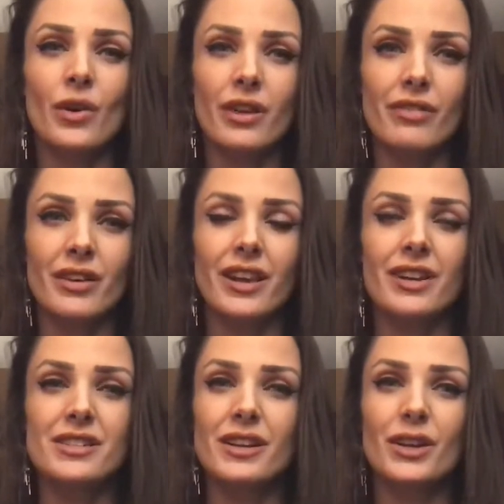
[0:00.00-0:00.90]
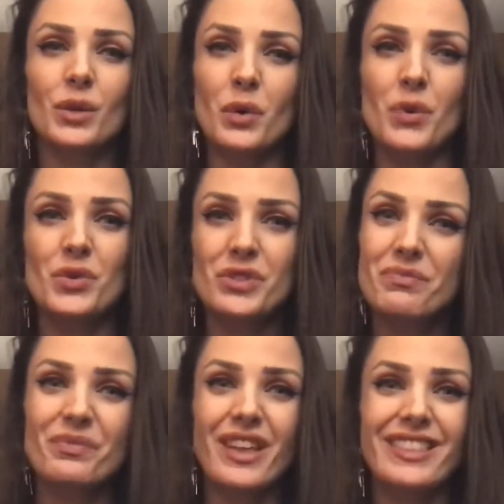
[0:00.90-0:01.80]
Johann von Goethe quote
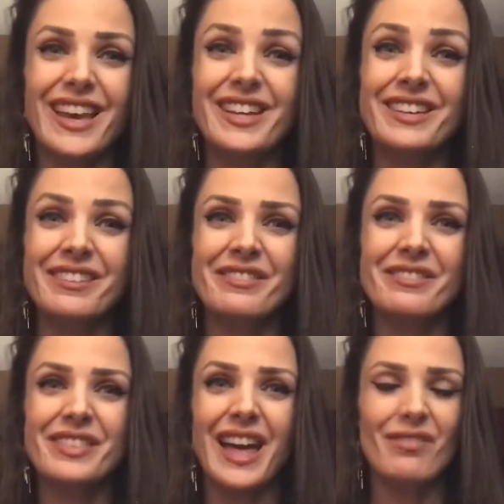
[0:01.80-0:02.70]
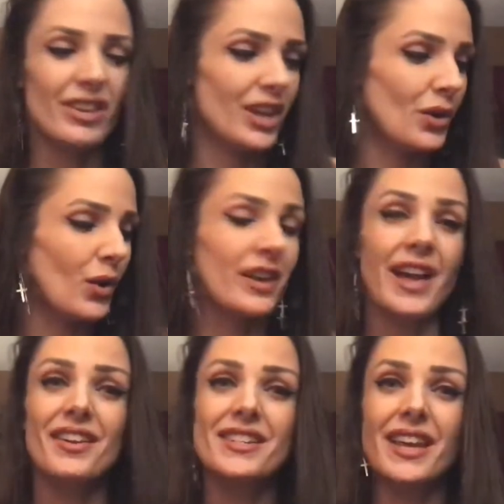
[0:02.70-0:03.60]
at the end of that video on
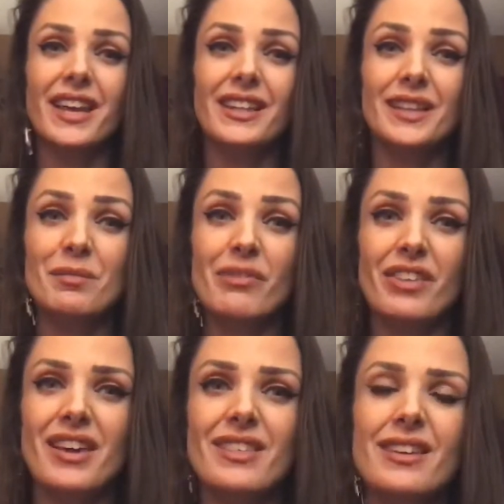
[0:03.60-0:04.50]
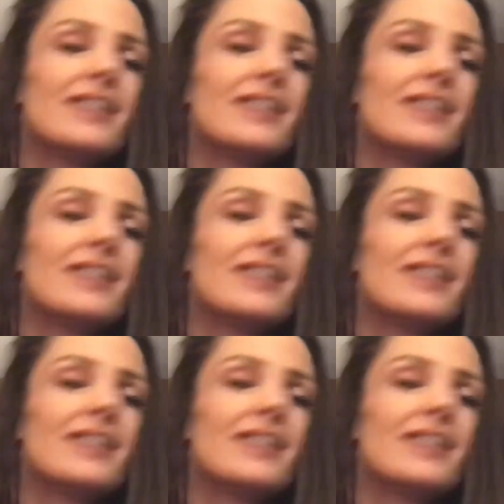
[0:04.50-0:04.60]
how to take a leap of faith,